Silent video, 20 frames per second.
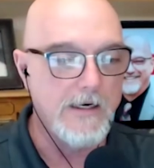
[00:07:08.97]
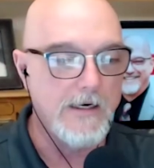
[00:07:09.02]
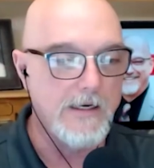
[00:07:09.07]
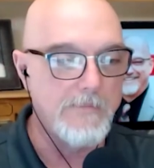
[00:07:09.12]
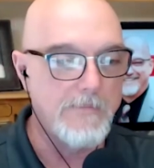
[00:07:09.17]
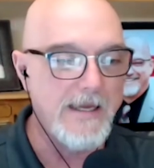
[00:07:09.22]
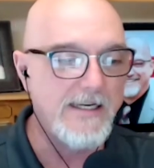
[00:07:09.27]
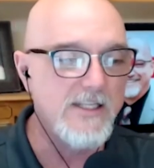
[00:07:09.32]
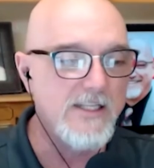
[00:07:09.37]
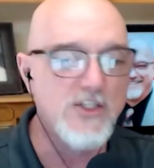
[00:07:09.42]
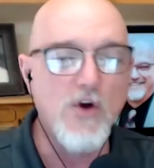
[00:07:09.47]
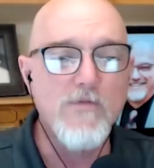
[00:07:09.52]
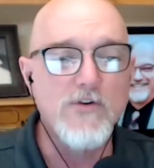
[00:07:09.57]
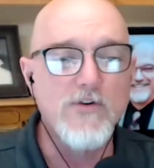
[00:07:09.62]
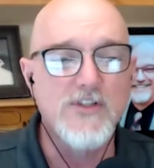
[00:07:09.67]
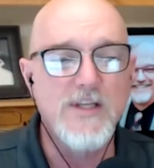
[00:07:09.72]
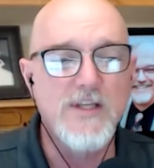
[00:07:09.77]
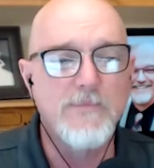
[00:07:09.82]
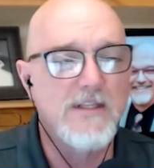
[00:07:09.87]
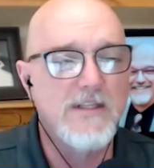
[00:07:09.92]
Yeah. And it's
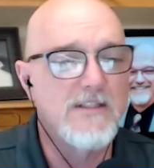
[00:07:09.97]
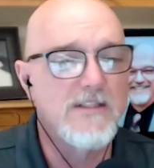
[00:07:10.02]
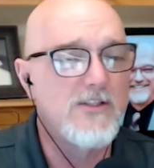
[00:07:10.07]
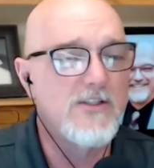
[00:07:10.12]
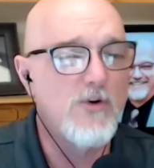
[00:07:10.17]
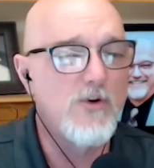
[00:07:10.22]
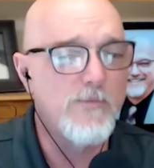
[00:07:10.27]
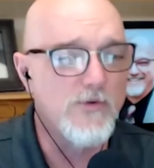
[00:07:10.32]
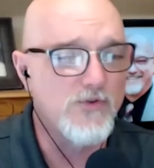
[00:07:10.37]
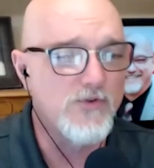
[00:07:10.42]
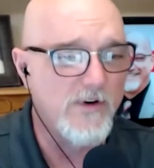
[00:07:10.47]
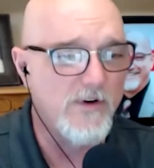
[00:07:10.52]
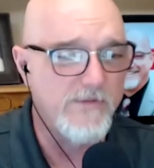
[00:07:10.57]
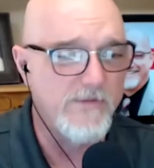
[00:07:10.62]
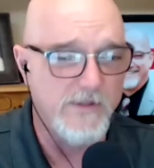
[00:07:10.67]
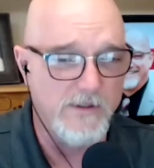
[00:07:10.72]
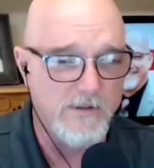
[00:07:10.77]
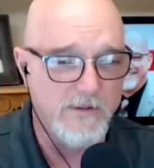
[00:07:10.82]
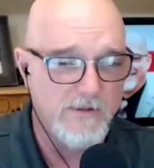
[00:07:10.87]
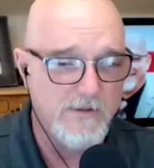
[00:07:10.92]
over something super
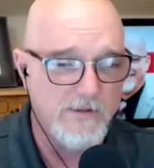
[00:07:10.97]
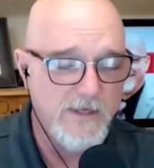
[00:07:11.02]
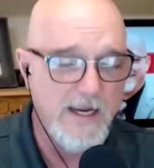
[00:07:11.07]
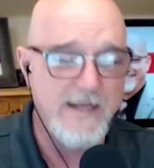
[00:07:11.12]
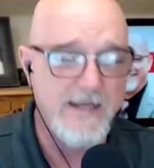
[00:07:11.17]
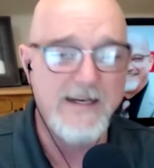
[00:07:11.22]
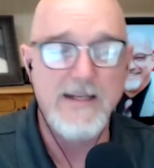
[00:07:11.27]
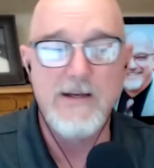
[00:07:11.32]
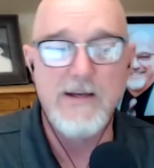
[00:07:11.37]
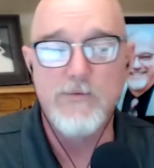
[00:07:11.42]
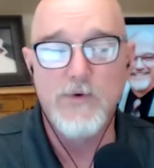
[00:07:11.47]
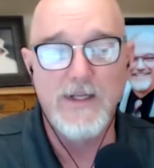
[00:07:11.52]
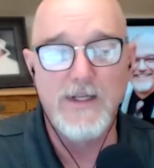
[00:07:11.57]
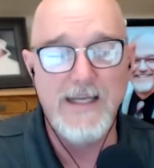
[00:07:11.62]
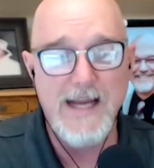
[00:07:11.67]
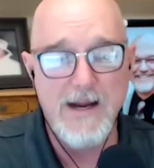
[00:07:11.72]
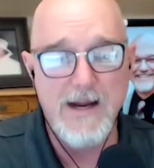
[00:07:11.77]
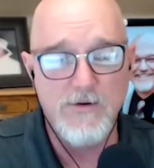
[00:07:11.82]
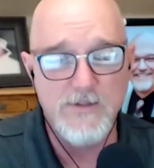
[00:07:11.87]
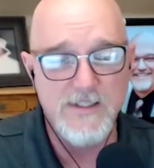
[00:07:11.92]
trivial and
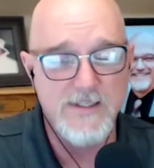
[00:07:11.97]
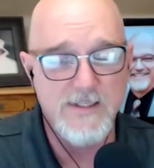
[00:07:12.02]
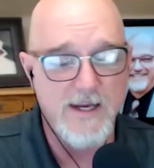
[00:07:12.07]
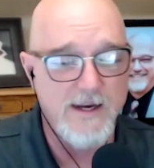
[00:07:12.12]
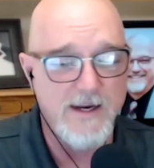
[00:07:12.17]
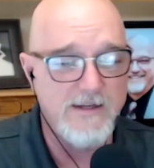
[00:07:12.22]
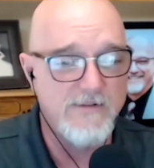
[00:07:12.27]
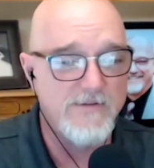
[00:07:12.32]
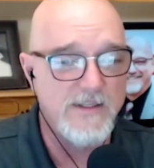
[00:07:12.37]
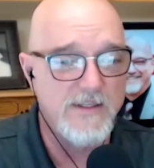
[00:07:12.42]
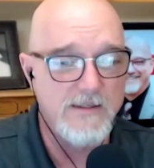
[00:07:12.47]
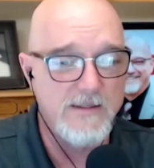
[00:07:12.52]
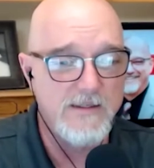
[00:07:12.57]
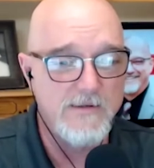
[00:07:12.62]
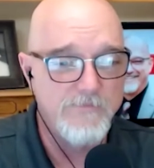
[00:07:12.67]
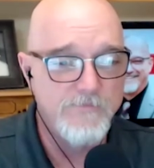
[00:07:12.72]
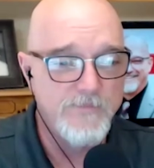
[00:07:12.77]
really outside of